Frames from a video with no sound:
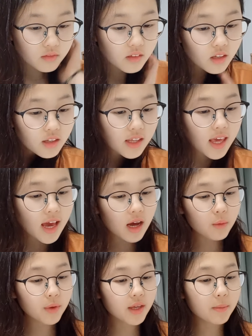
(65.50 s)
Yeah,
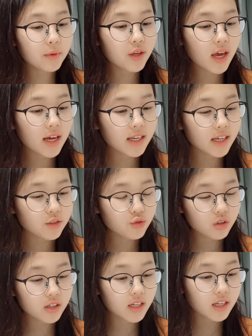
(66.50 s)
we can put candy and
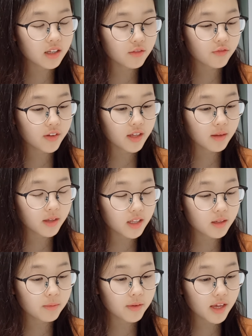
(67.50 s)
chocolate in
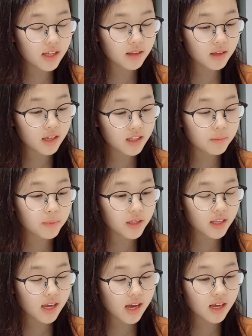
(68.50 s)
the
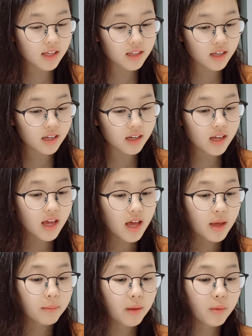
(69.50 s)
piñata.
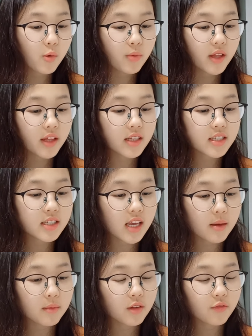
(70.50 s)
People play this
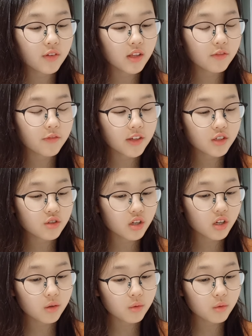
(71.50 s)
game in the Philippines
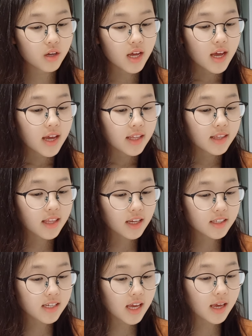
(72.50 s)
too. The
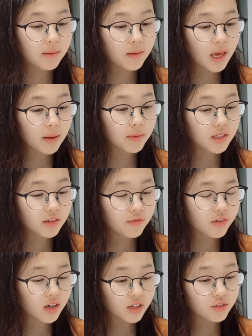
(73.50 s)
same game in
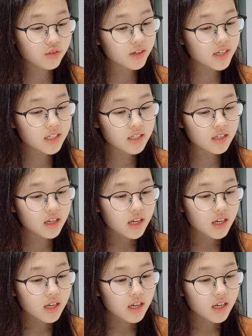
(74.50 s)
different countries?